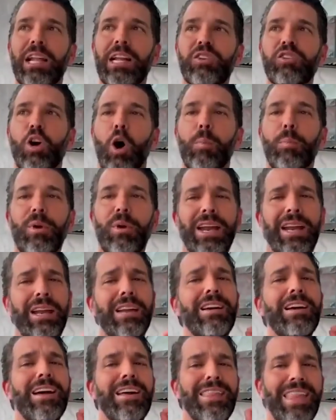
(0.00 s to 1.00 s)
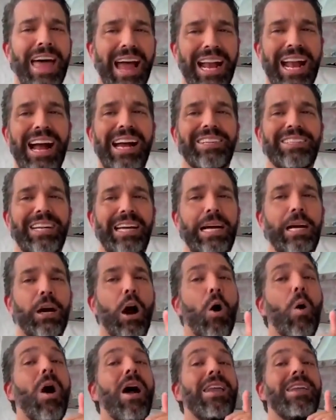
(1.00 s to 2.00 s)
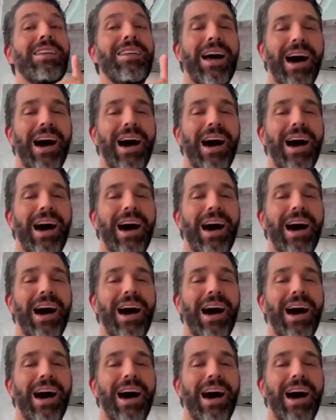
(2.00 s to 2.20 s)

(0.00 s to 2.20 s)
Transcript: the let's go Brandon, that guy's a hero.